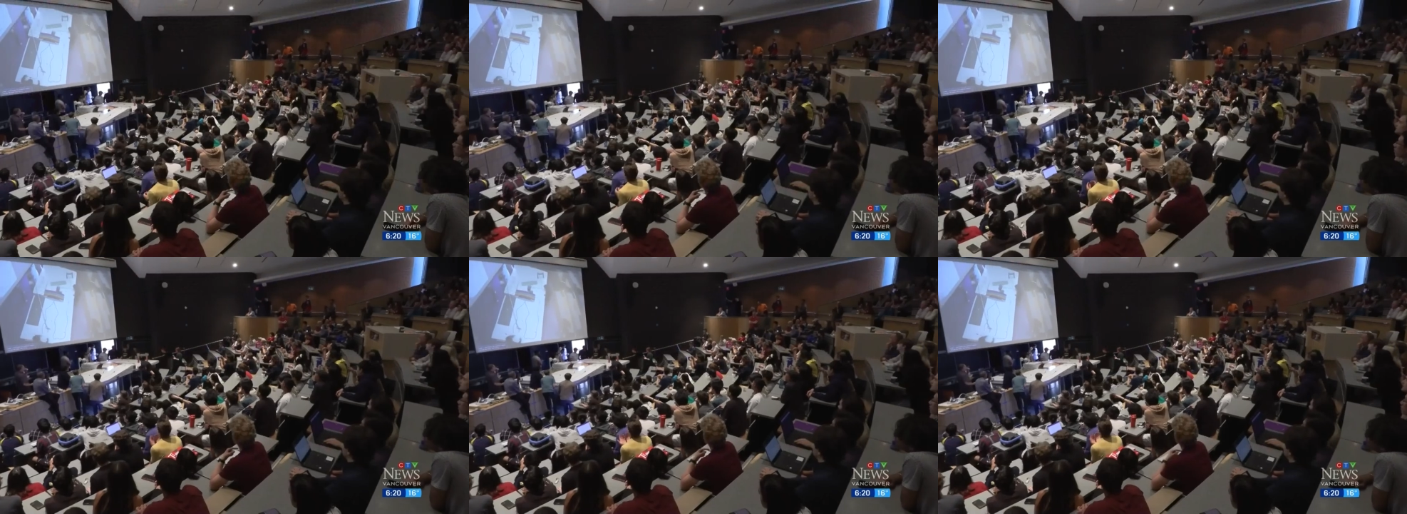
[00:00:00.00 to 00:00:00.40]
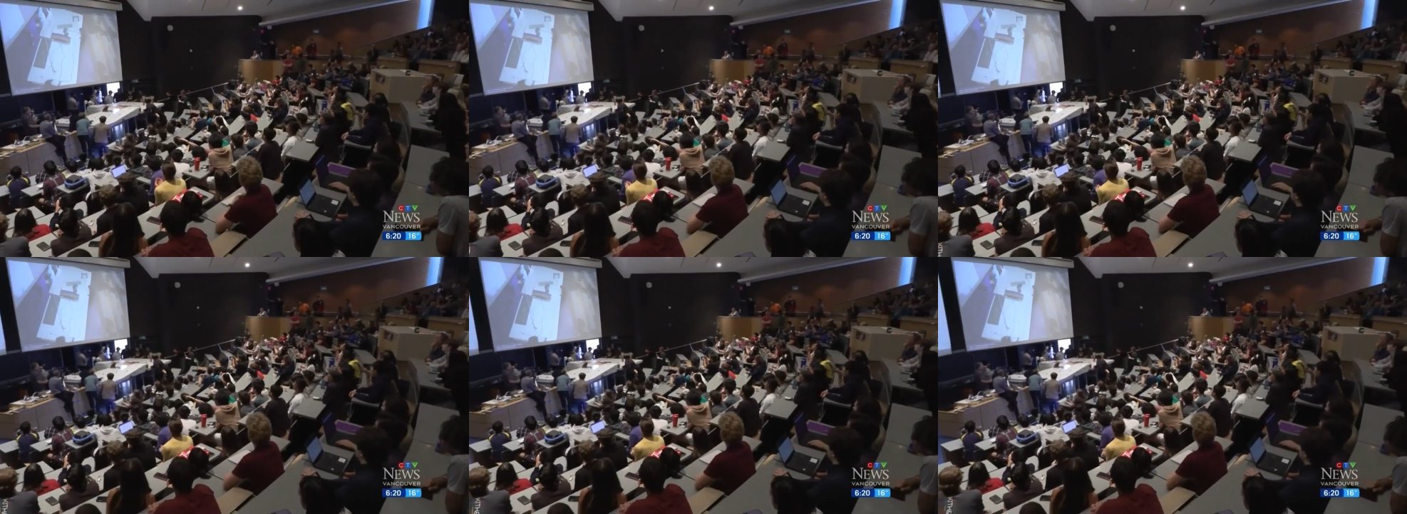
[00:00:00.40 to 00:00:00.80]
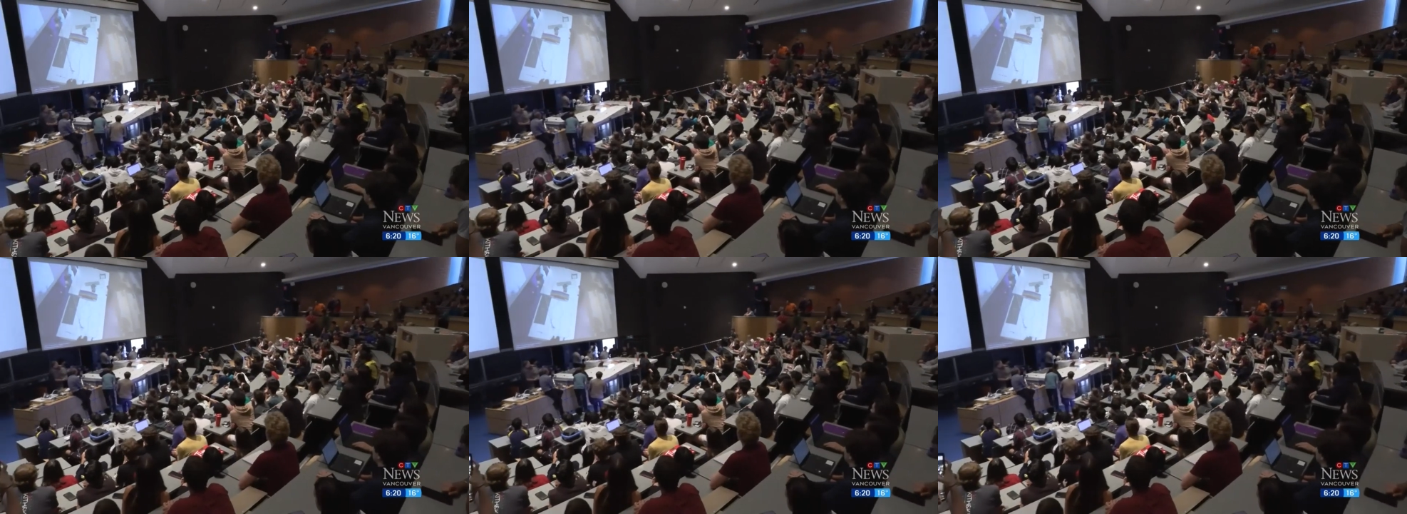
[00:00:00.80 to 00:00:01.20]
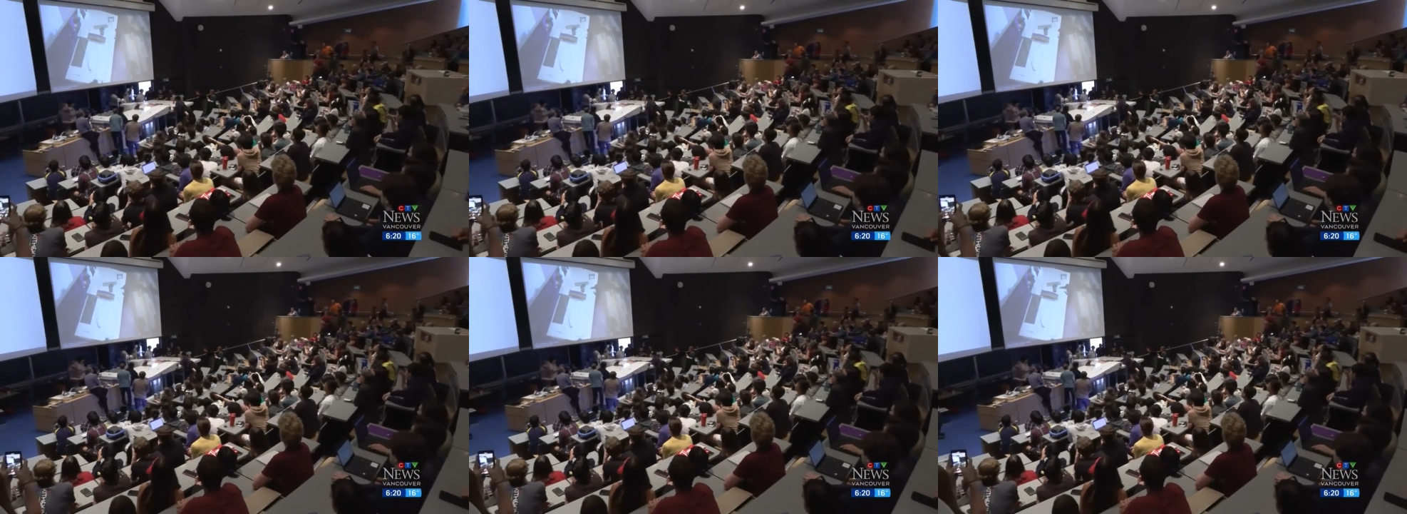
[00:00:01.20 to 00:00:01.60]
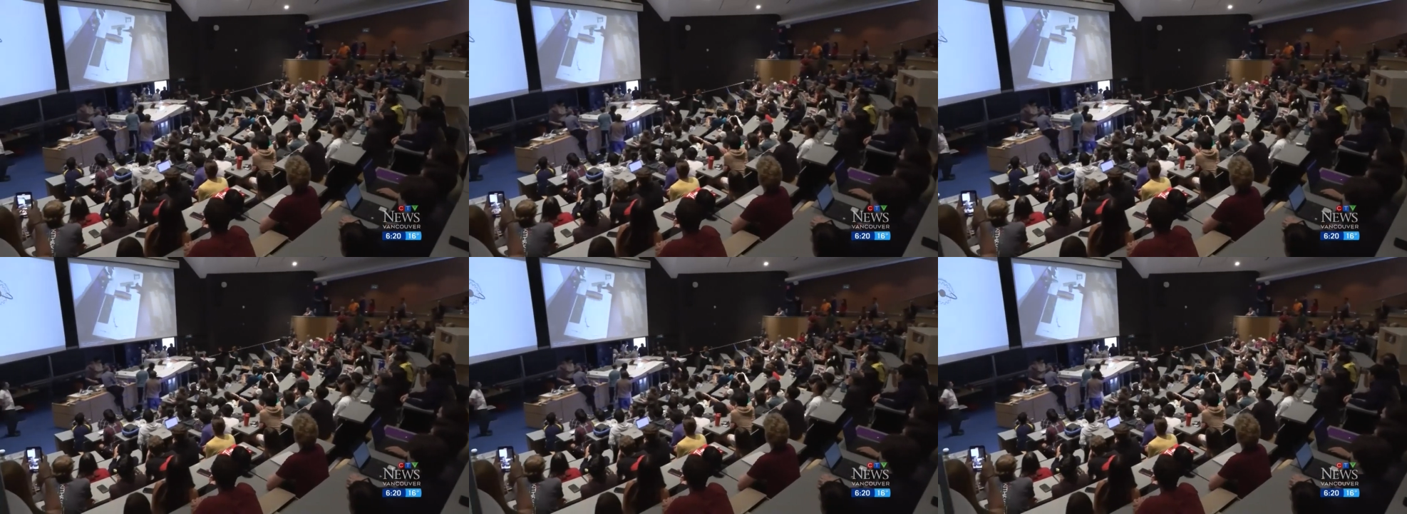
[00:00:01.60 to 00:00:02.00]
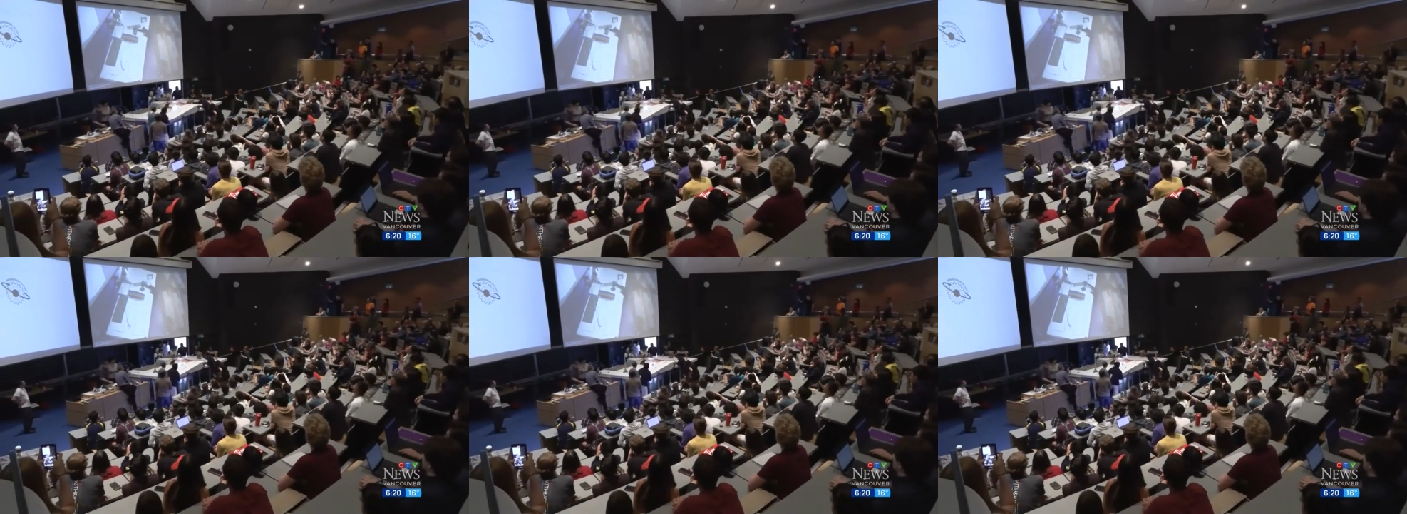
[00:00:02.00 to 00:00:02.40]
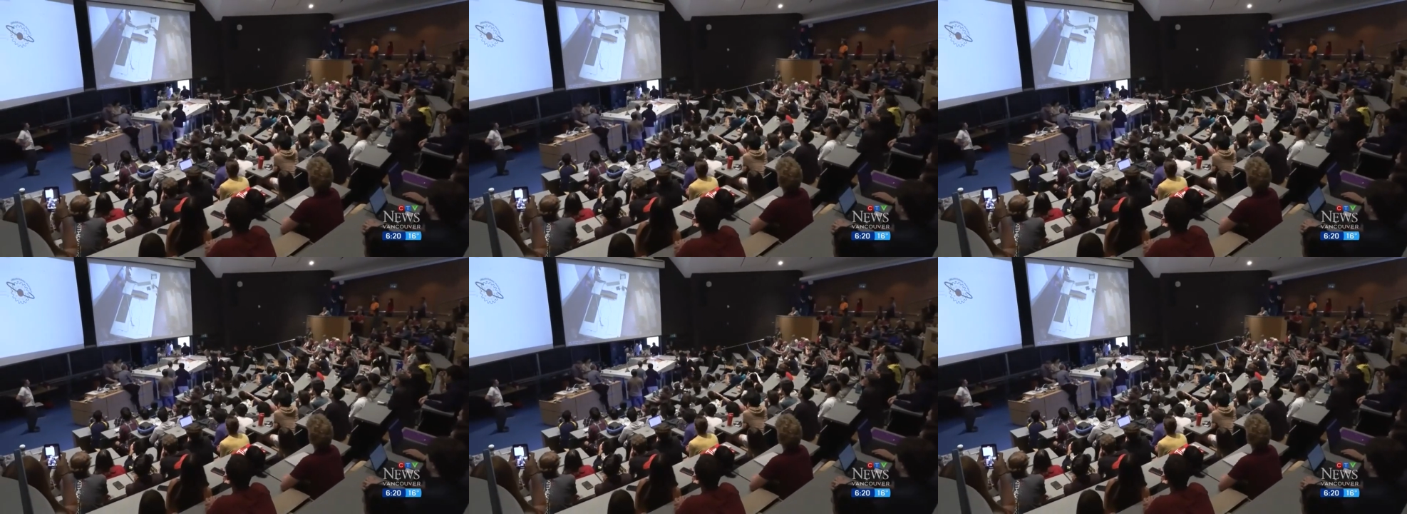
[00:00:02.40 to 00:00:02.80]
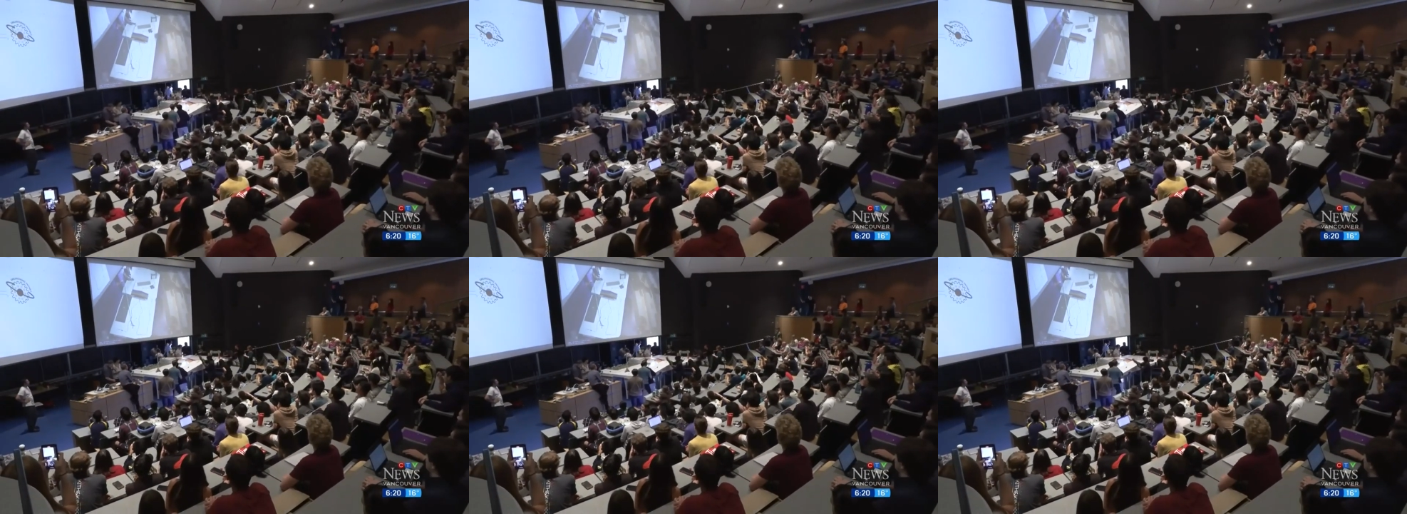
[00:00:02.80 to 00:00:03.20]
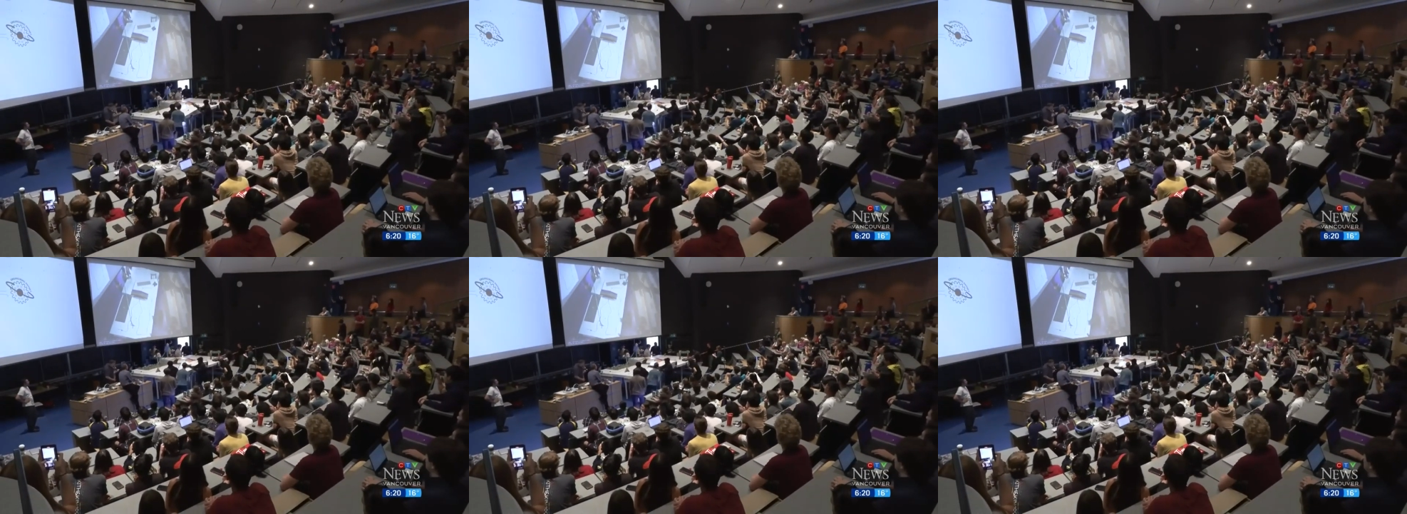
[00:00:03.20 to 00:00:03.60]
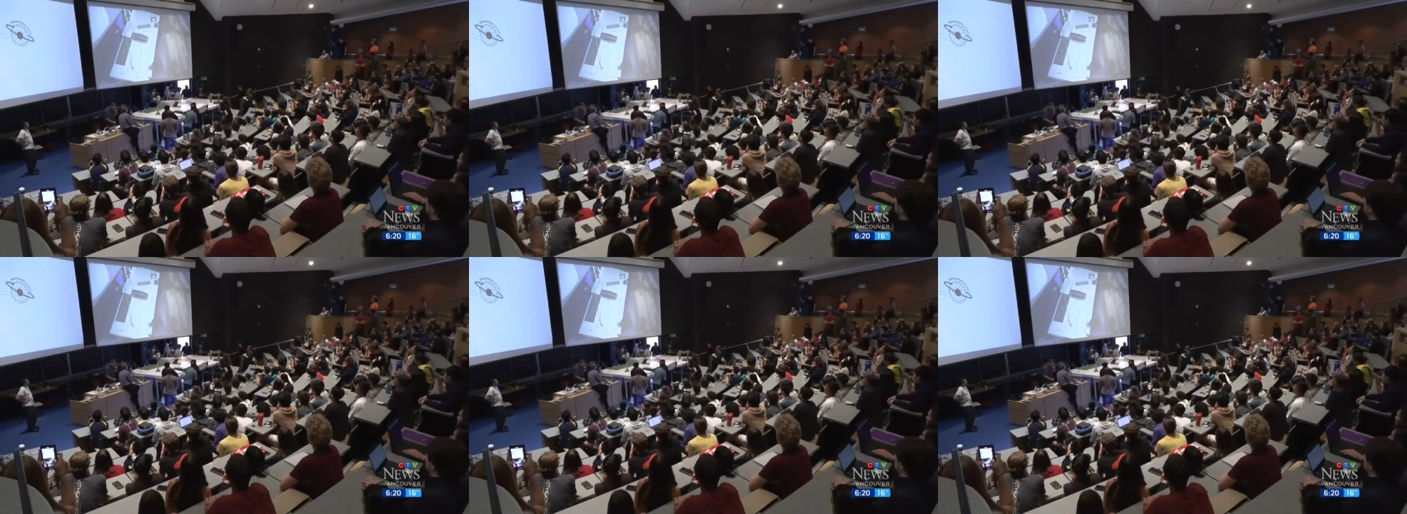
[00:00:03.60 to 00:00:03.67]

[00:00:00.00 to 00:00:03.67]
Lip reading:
Nobody's mouth can be seen.